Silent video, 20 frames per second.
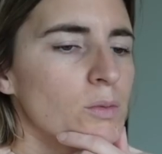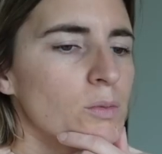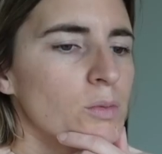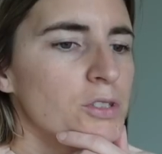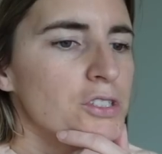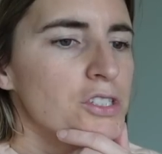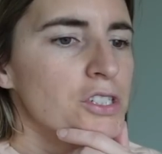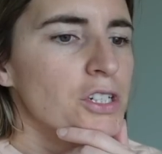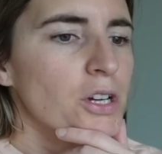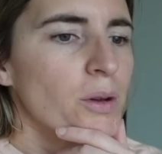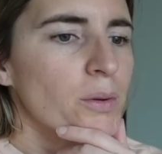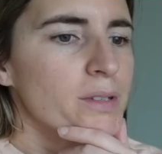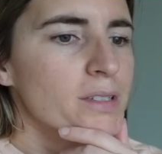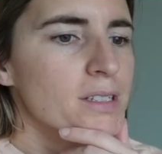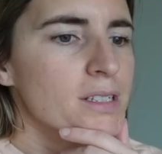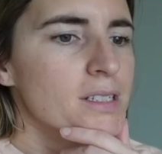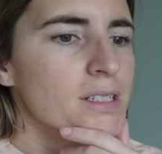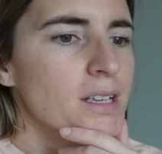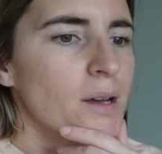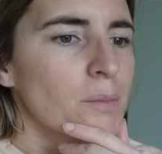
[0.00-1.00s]
once you go
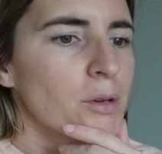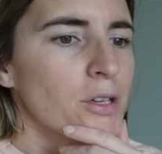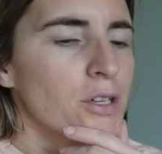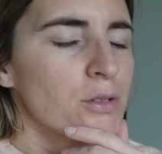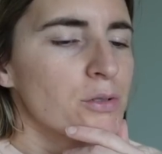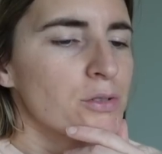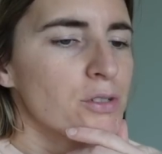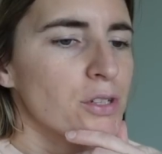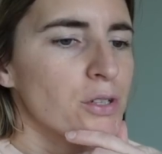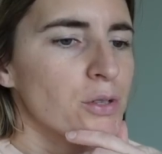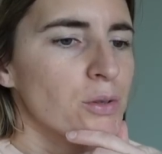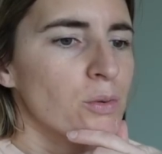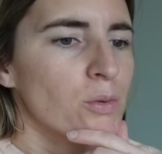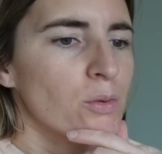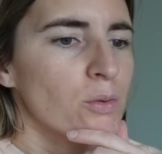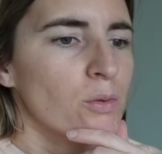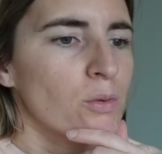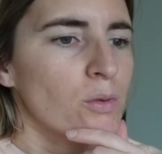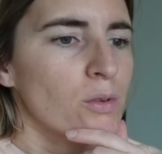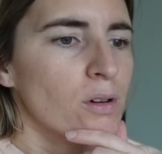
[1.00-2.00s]
into summer, you do,
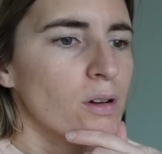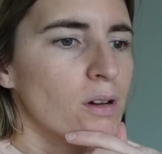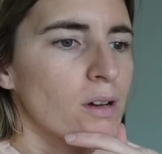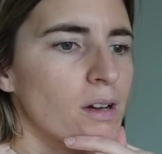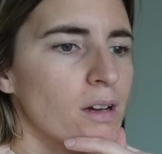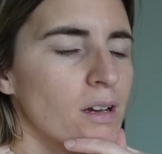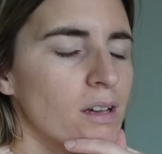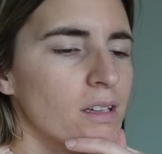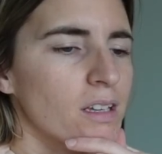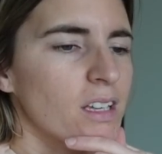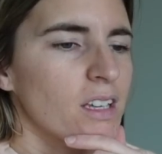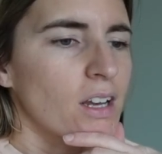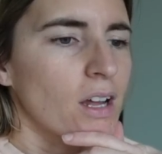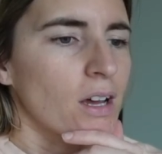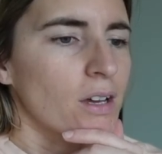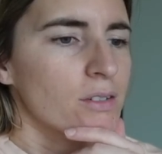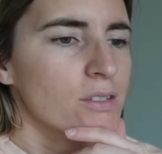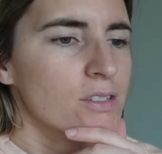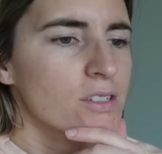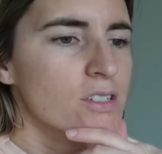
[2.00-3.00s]
you
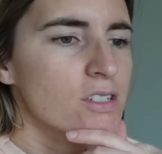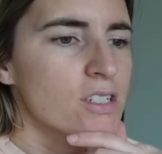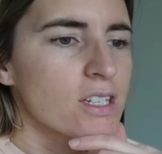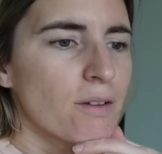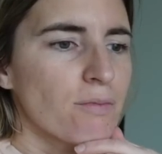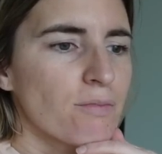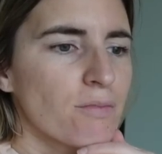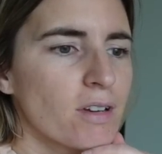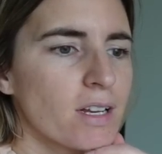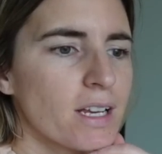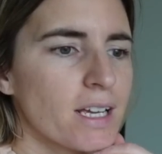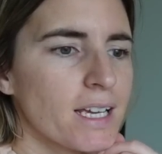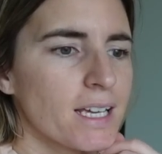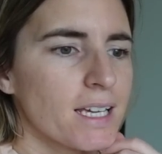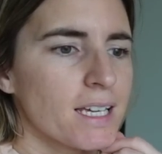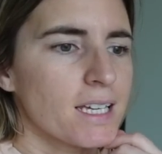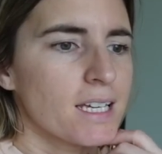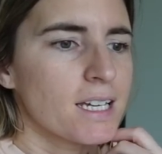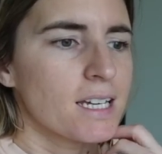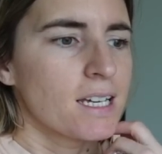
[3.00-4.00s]
know, just
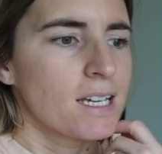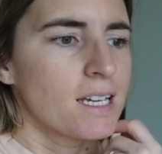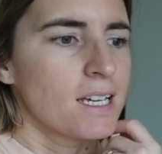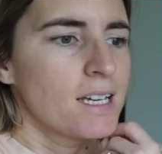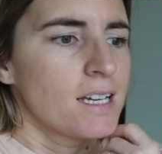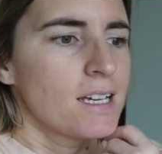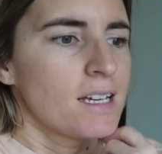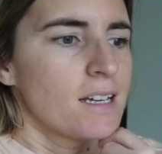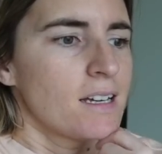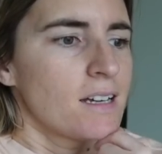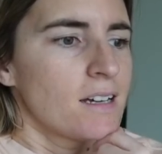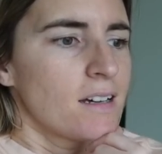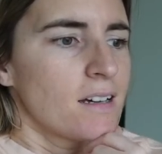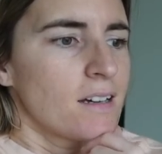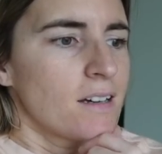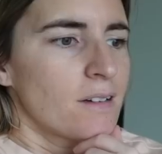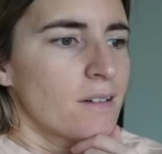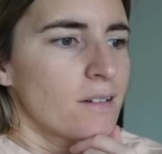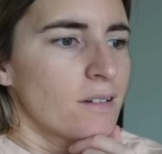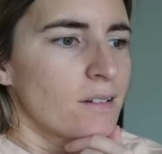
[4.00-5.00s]
generally
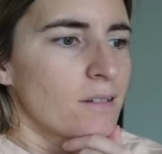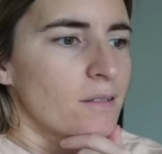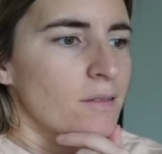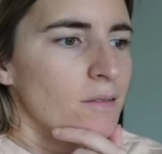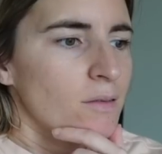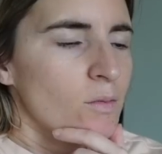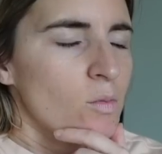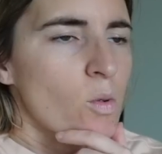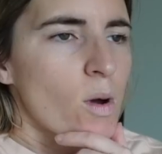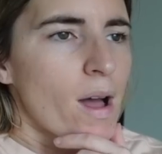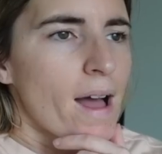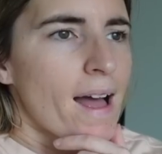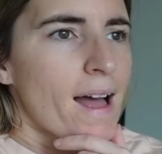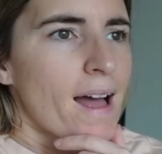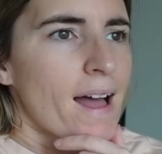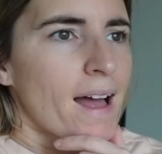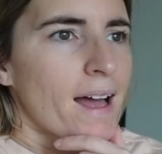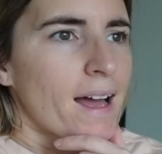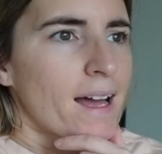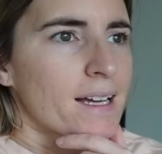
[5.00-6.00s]

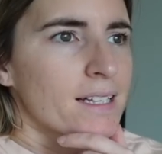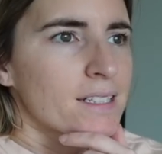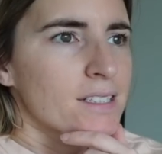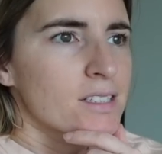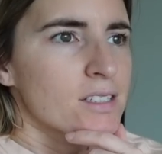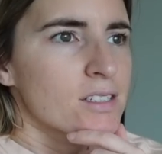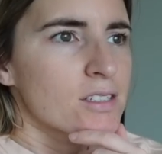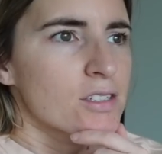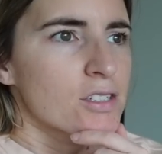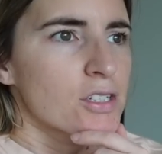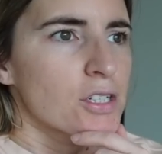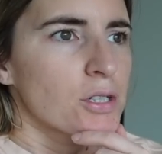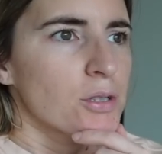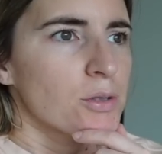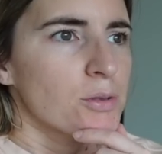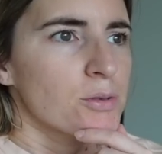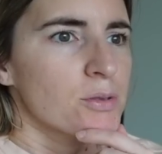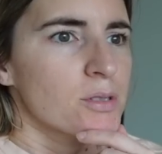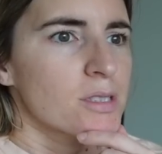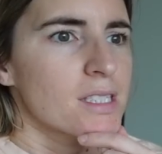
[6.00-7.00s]
wear and
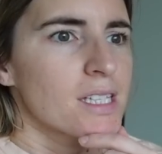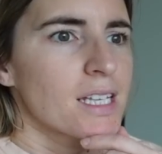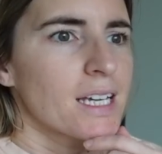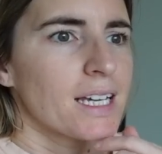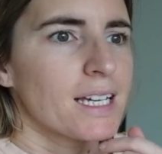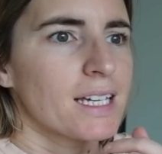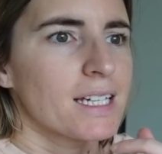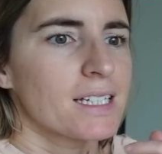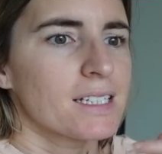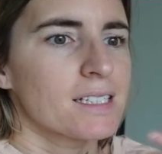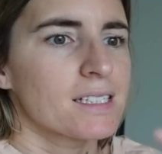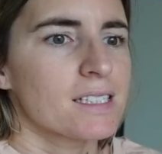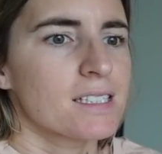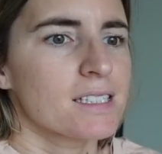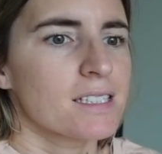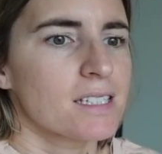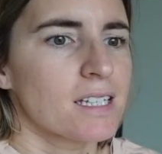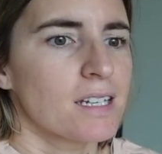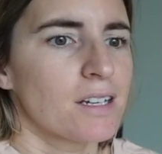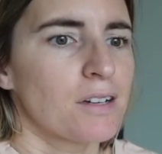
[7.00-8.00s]
choose
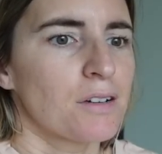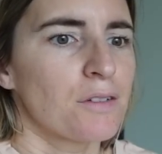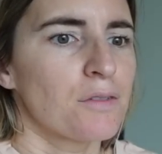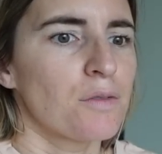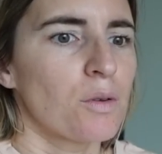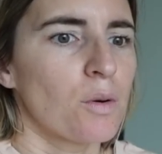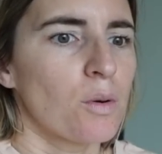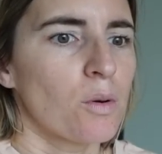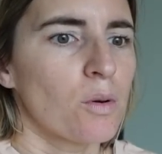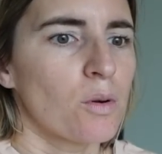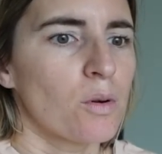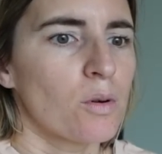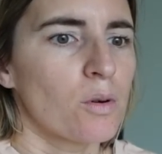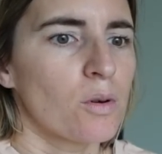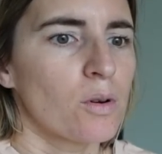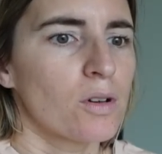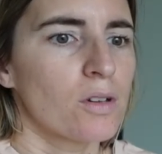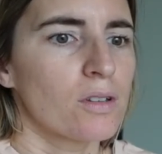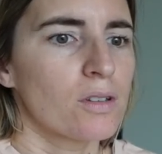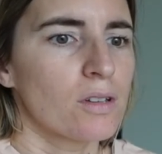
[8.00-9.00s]
things
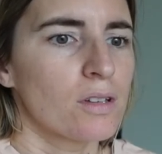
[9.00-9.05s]
for